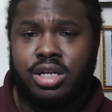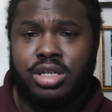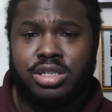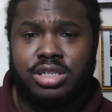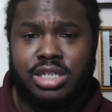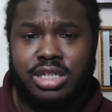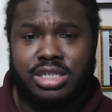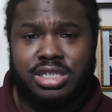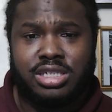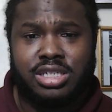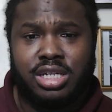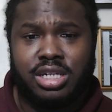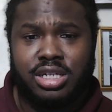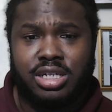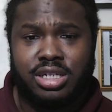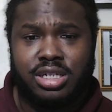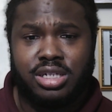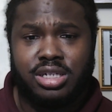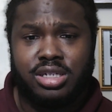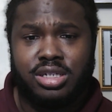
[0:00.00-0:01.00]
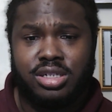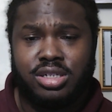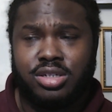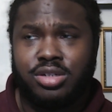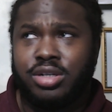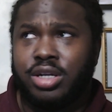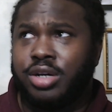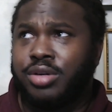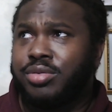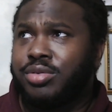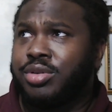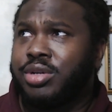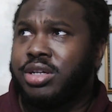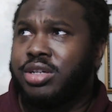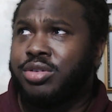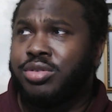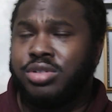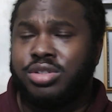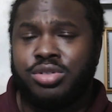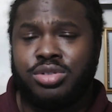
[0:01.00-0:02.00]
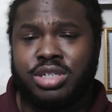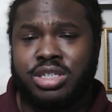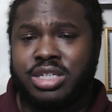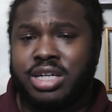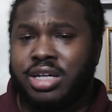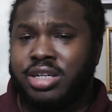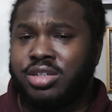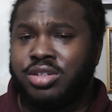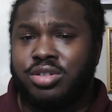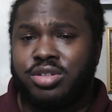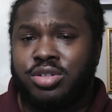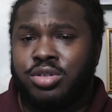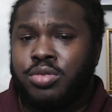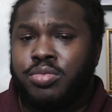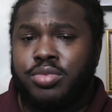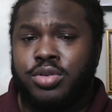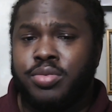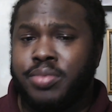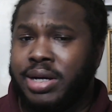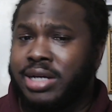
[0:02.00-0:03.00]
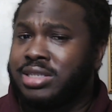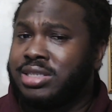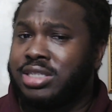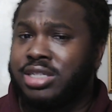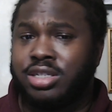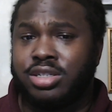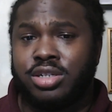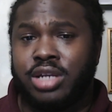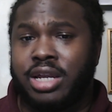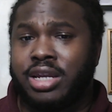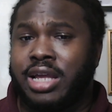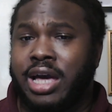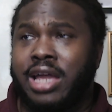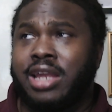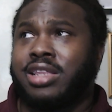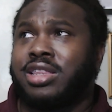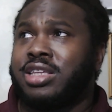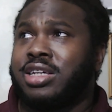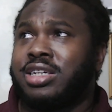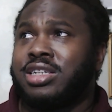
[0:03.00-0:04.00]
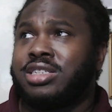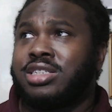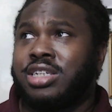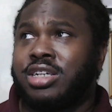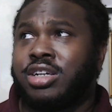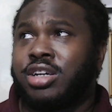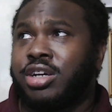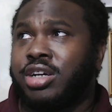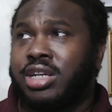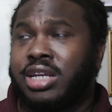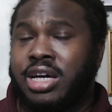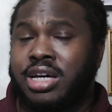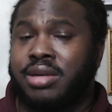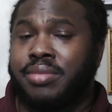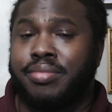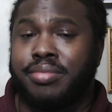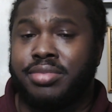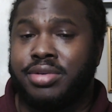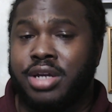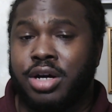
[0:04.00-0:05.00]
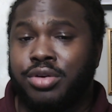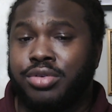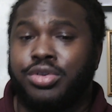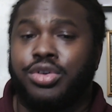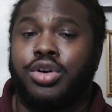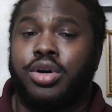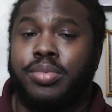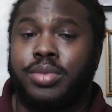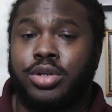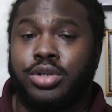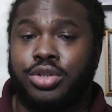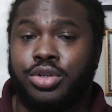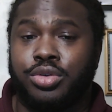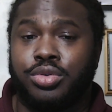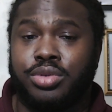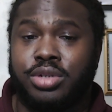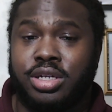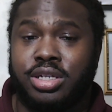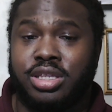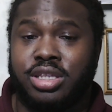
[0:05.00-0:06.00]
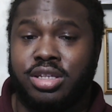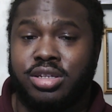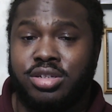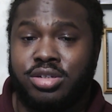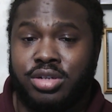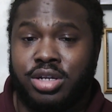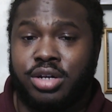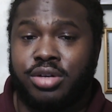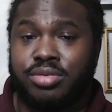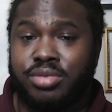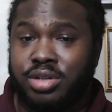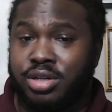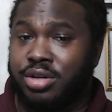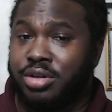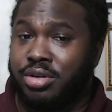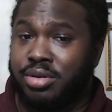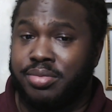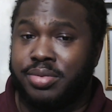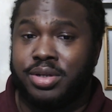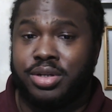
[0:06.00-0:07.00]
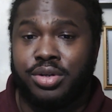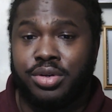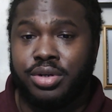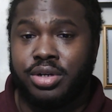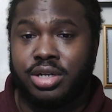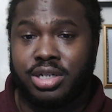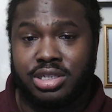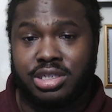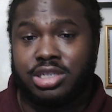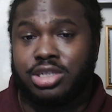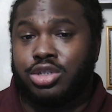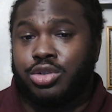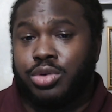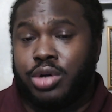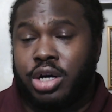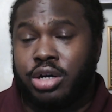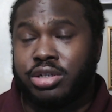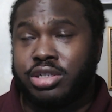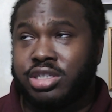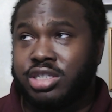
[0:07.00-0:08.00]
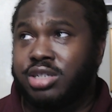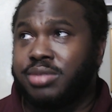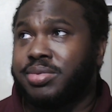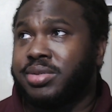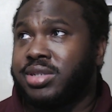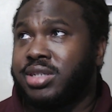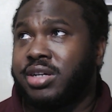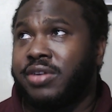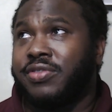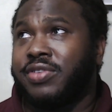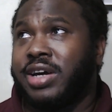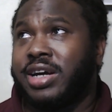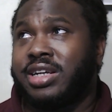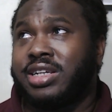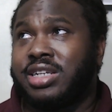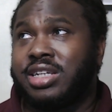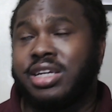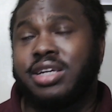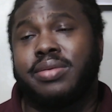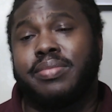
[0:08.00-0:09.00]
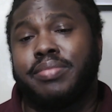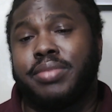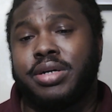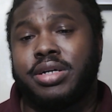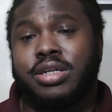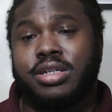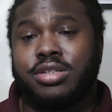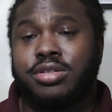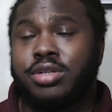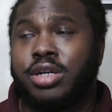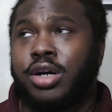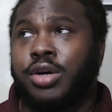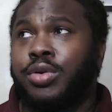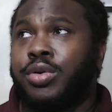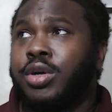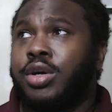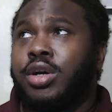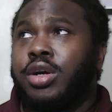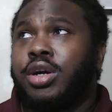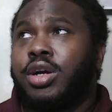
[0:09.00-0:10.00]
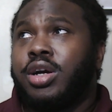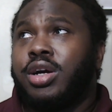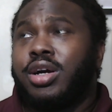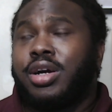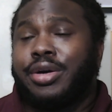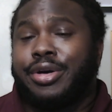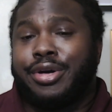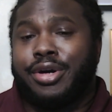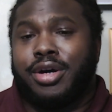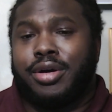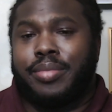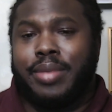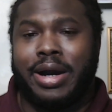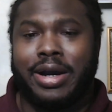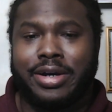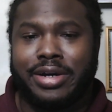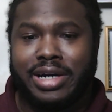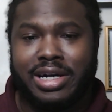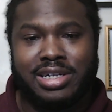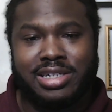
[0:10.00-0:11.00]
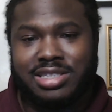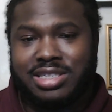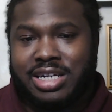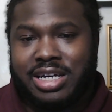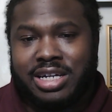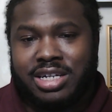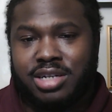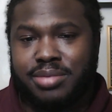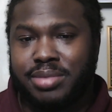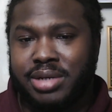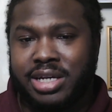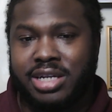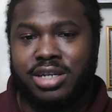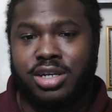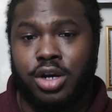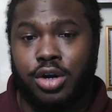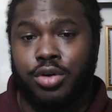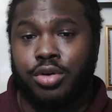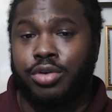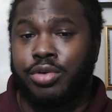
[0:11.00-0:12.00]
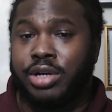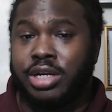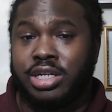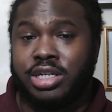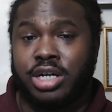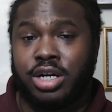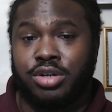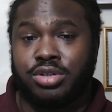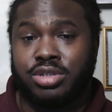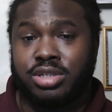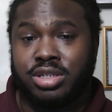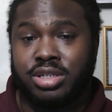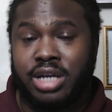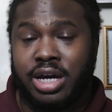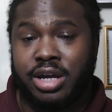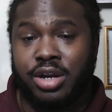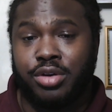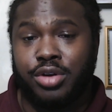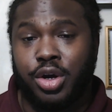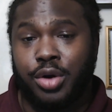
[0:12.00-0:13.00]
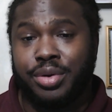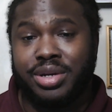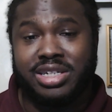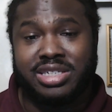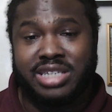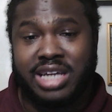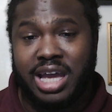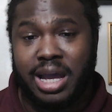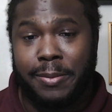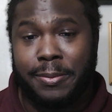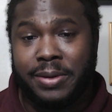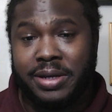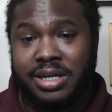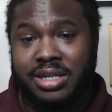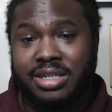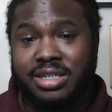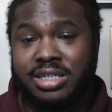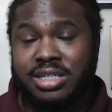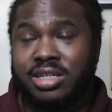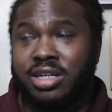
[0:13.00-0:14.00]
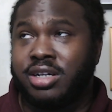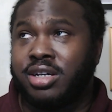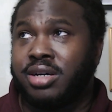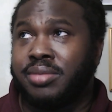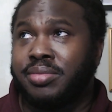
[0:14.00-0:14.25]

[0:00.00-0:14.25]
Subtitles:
just, you know, you might see a lot of things that Carolina don't normally do that, you know, they're going to be doing because it's new ownership and stuff like that. But, you know, I could understand them letting go Greg Olsen. I don't know what his cap hit is. I